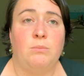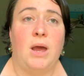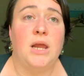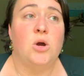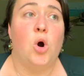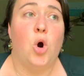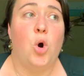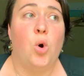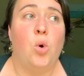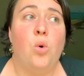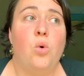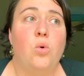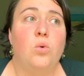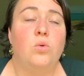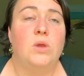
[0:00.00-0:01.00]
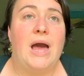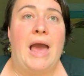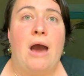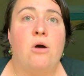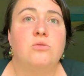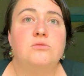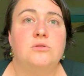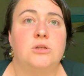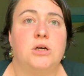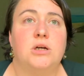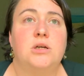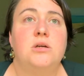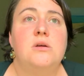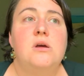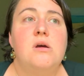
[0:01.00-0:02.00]
my whole
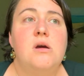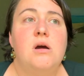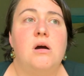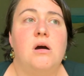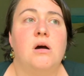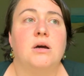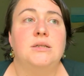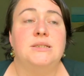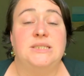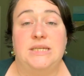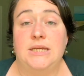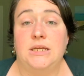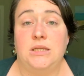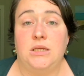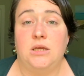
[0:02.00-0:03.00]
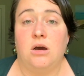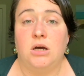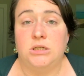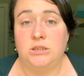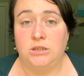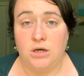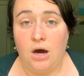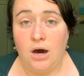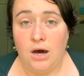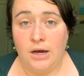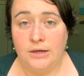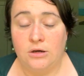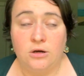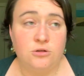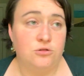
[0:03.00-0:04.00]
outlook on deity, on
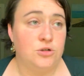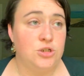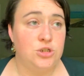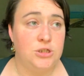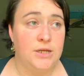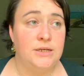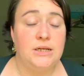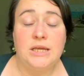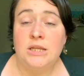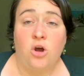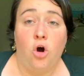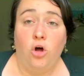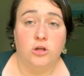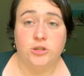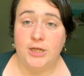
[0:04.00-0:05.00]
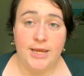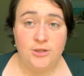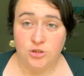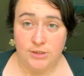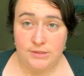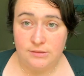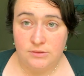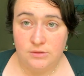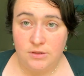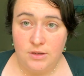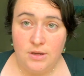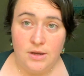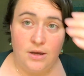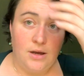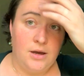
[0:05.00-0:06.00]
God, on Christianity, it all changes.
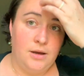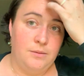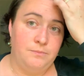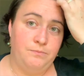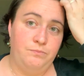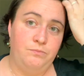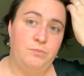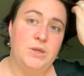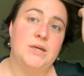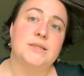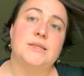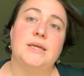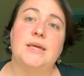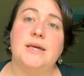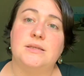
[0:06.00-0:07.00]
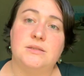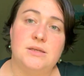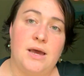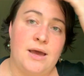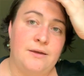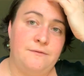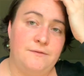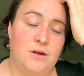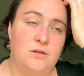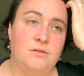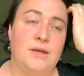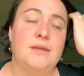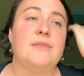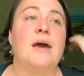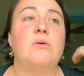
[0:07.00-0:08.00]
Because I guess I felt
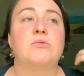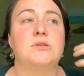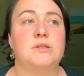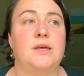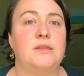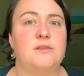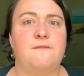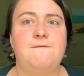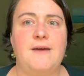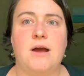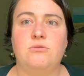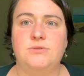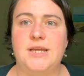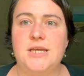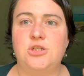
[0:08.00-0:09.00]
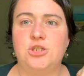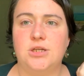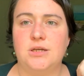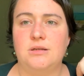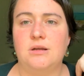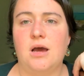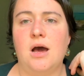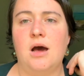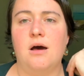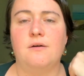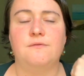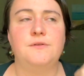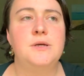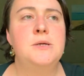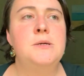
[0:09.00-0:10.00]
like that was like the foundation
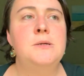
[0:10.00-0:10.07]
of